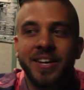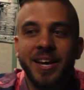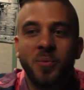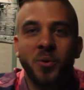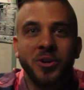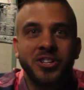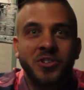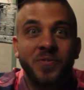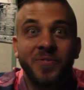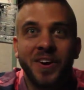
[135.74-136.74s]
really
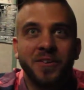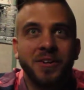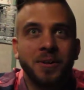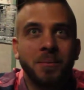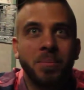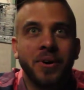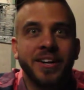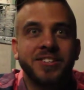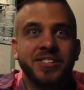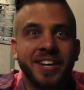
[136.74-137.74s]
just fell into
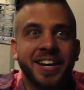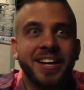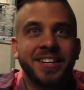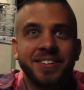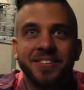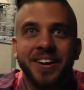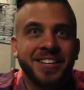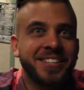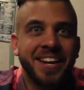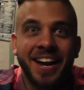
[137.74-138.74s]
place, and like I
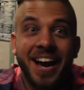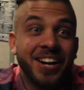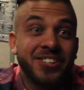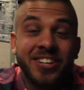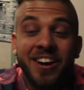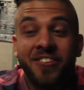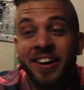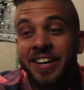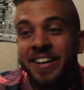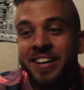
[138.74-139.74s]
said, I just got
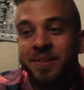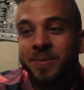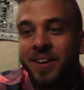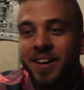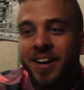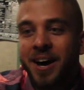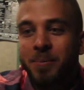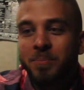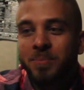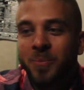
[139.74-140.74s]
lucky, and
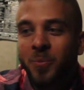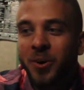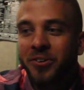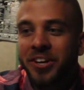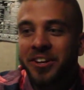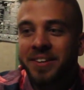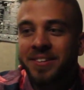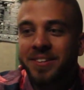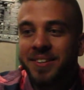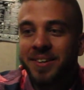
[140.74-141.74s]
I'm really,
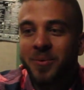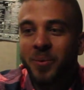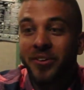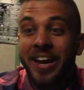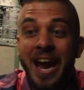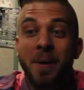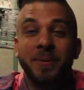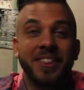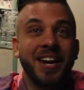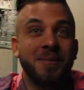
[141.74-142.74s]
really
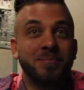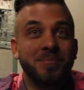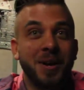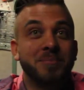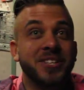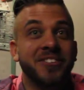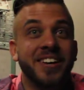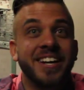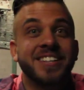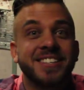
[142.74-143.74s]
happy that I'm still
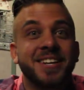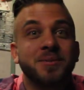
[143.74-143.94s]
in it. So